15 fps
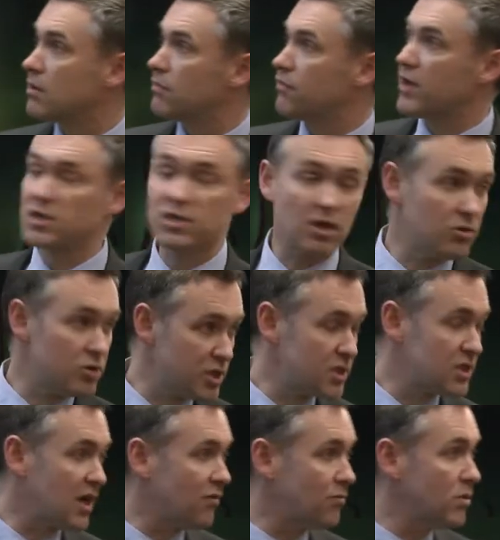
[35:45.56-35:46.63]
French
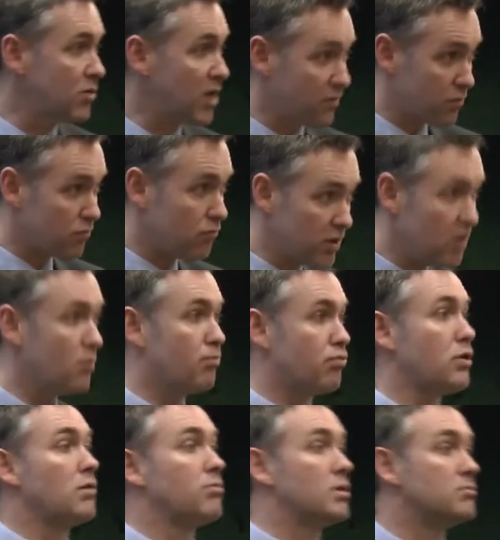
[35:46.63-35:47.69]
socialist government would have a real
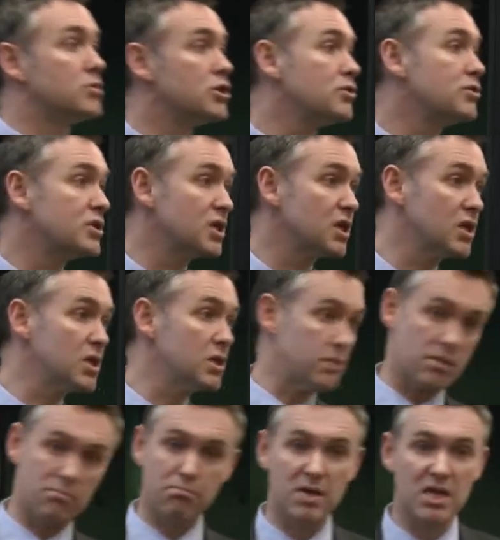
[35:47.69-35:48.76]
problem choosing a
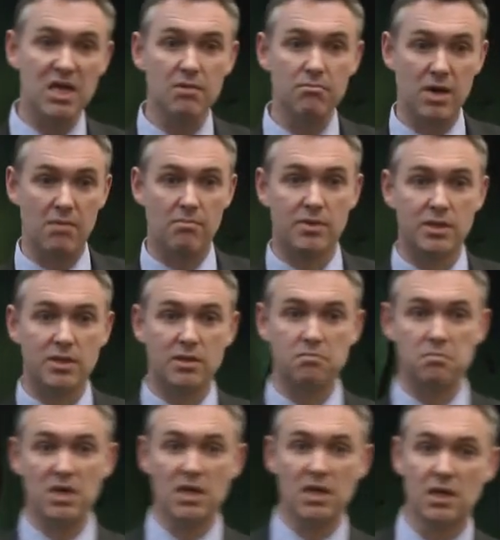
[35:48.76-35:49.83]
UNP member to
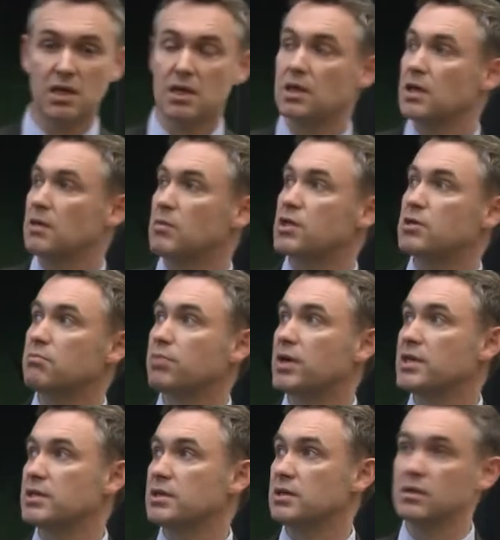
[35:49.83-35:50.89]
be commission
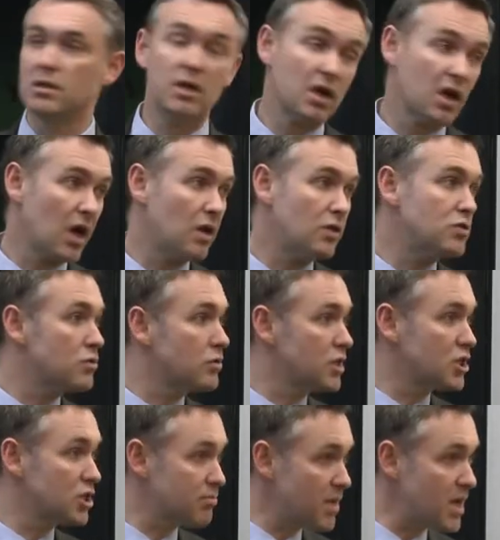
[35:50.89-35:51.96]
president. Helle
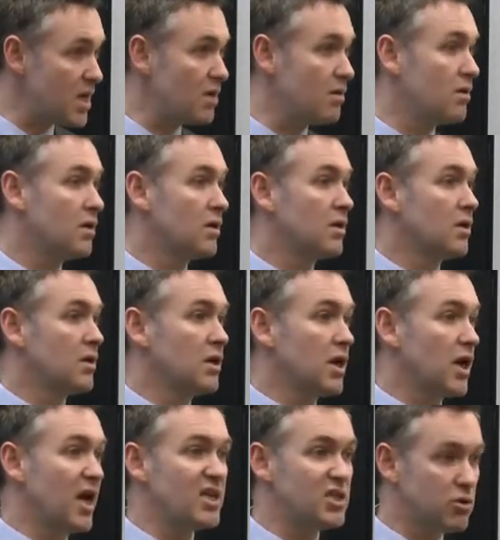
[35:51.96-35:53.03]
Thorning-Schmidt
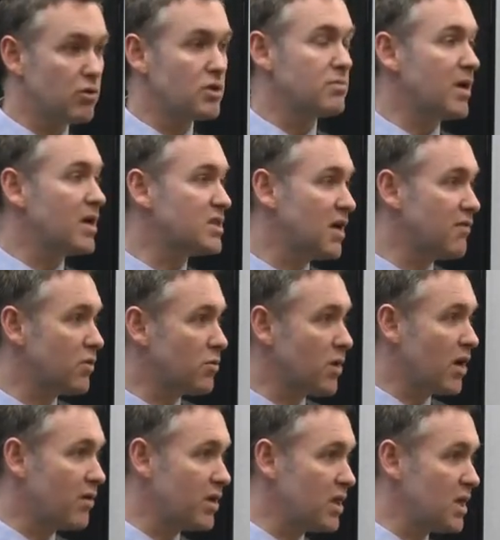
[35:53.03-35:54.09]
is talked about
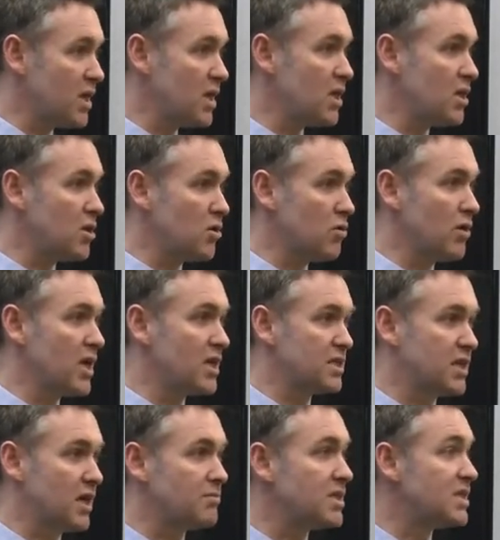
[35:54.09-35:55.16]
everywhere in the EU,
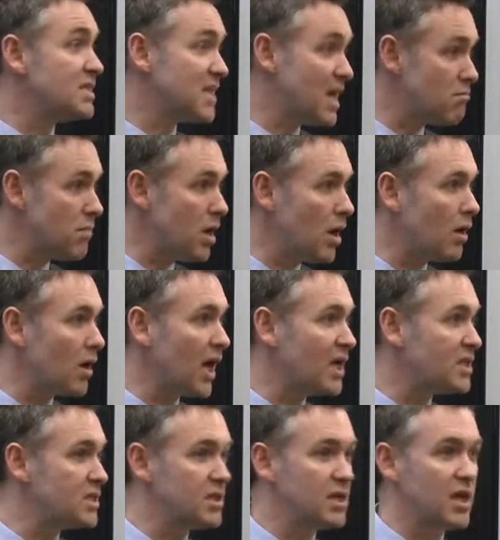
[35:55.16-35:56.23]
except in Denmark,
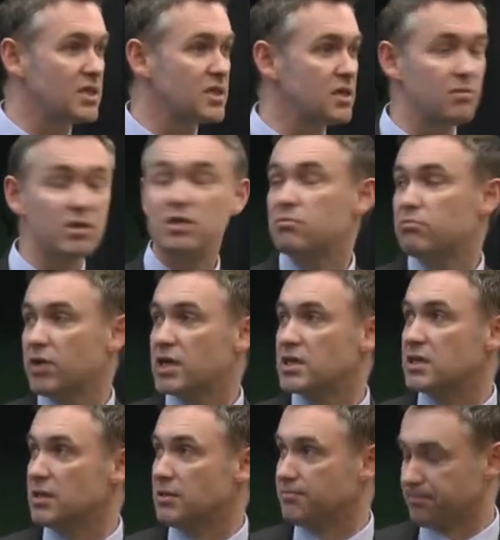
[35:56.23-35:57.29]
as the next commission
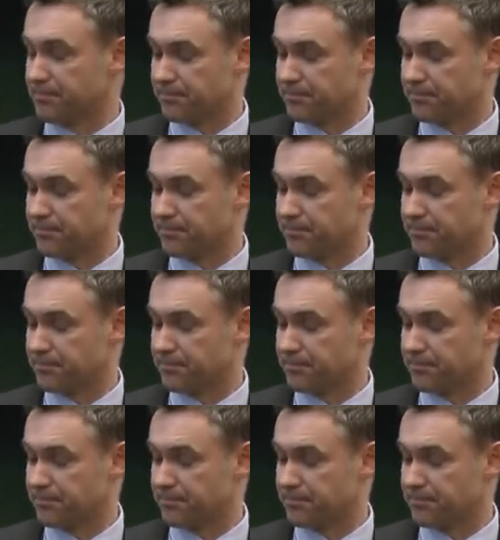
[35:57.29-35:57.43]
president.